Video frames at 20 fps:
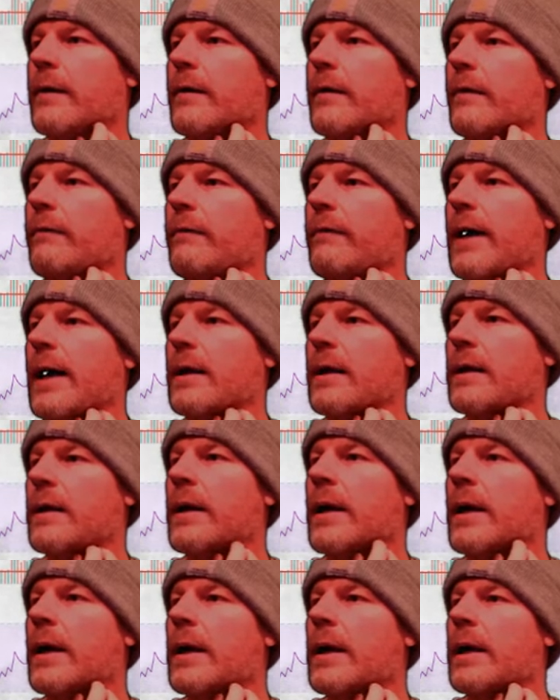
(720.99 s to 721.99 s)

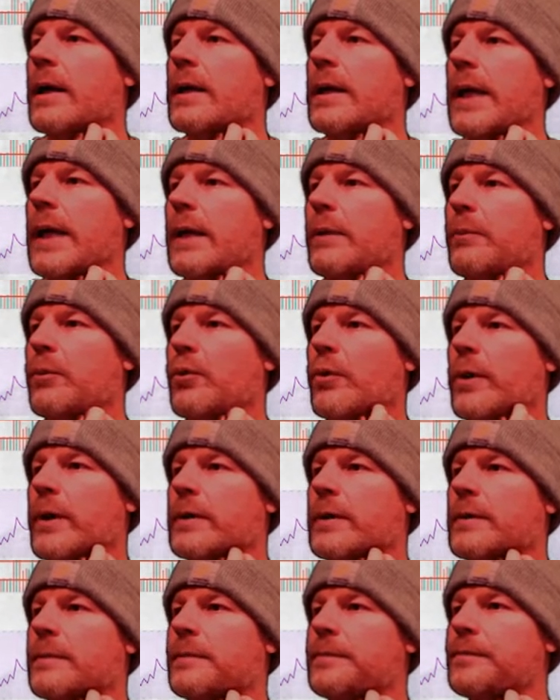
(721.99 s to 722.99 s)
valid data
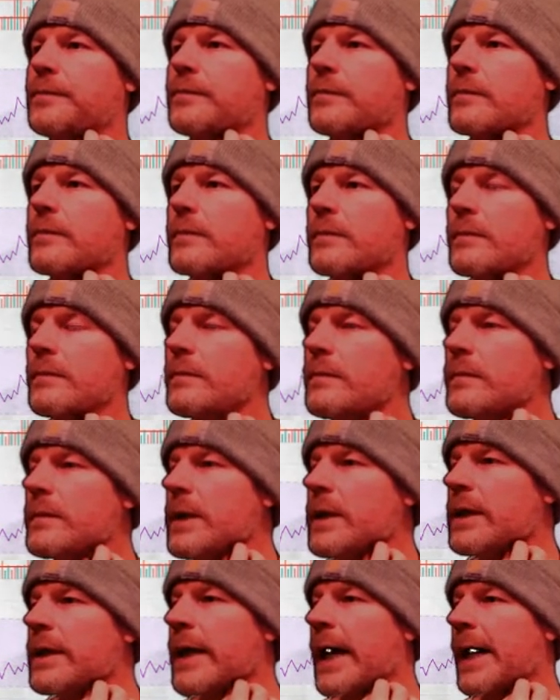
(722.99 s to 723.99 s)
point.
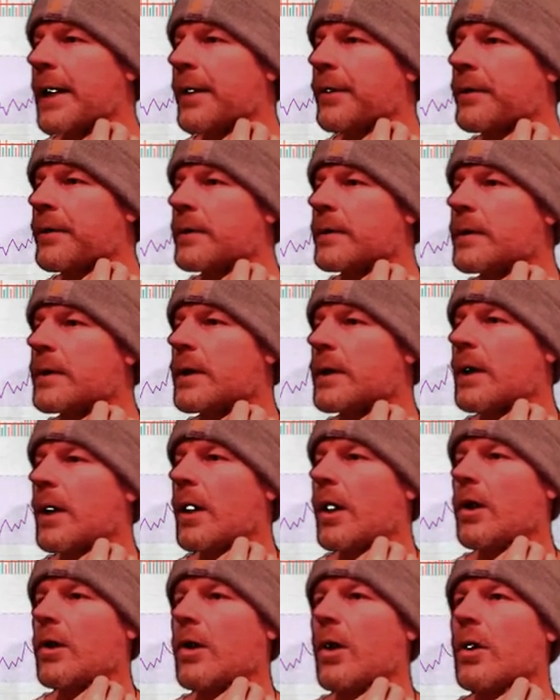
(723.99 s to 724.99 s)
Now,
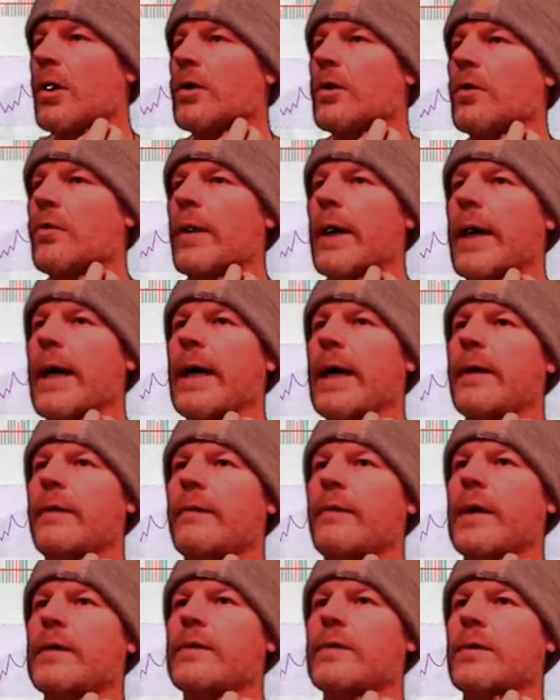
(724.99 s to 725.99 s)
along the way,
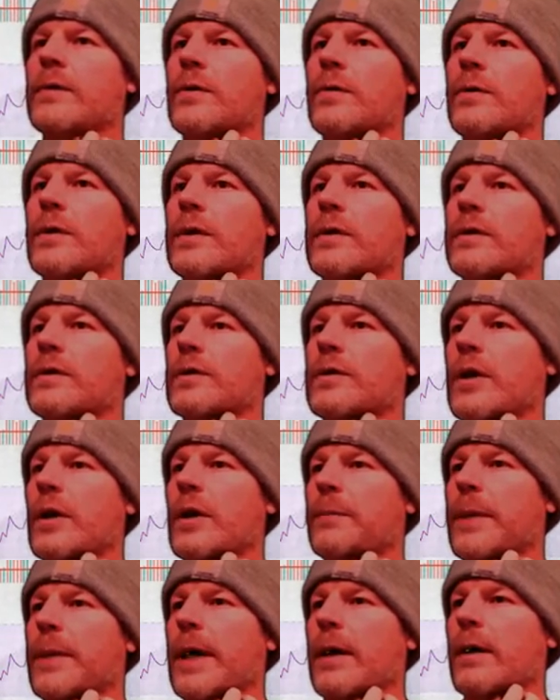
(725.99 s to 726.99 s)
if I scoot this
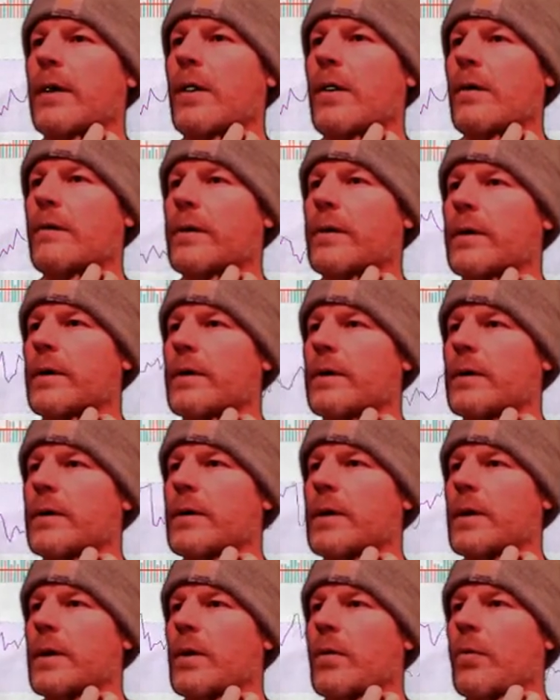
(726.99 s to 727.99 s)
chart back over,
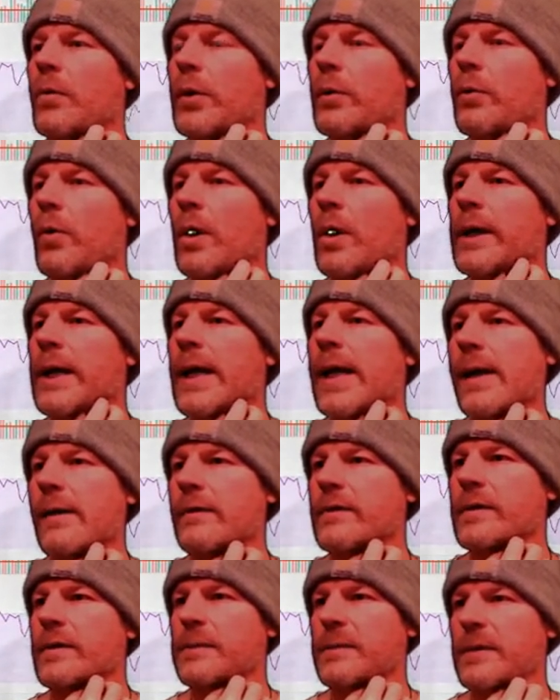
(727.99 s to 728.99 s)
we want to
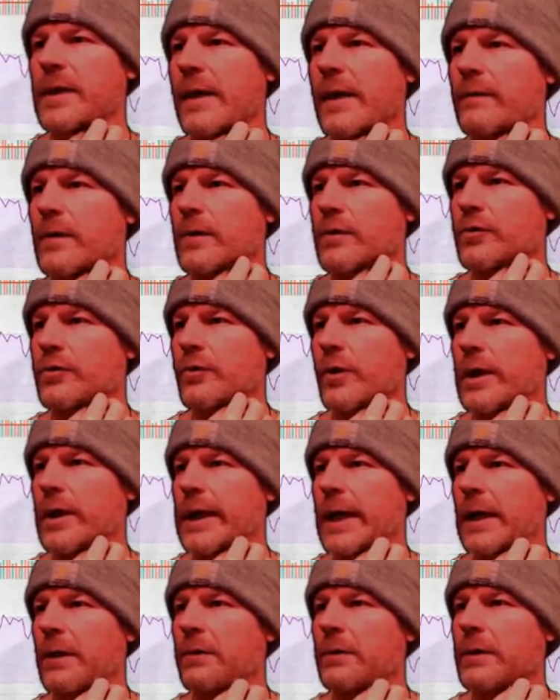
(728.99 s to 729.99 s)
have some levels drawn
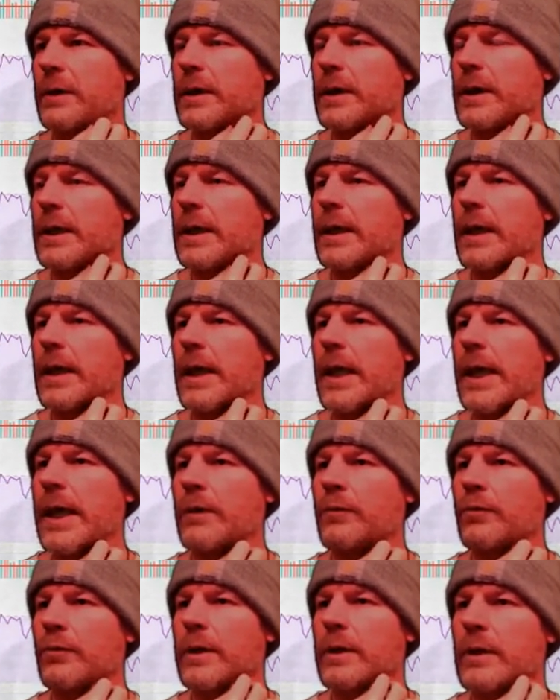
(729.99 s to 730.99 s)
out.
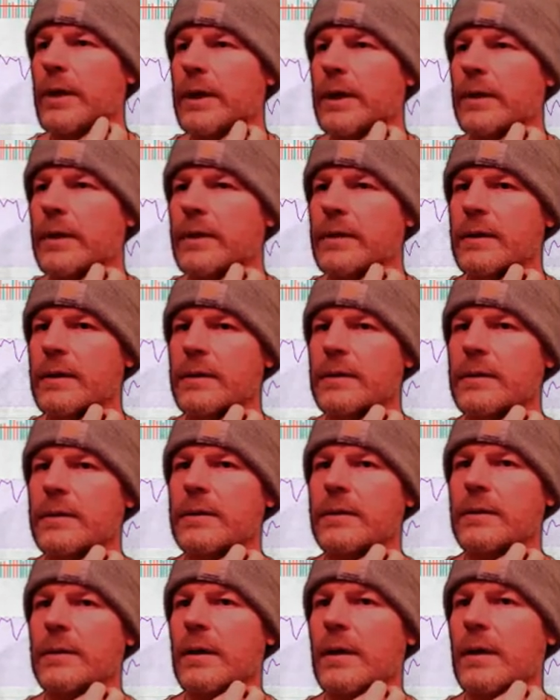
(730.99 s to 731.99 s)
And really, this is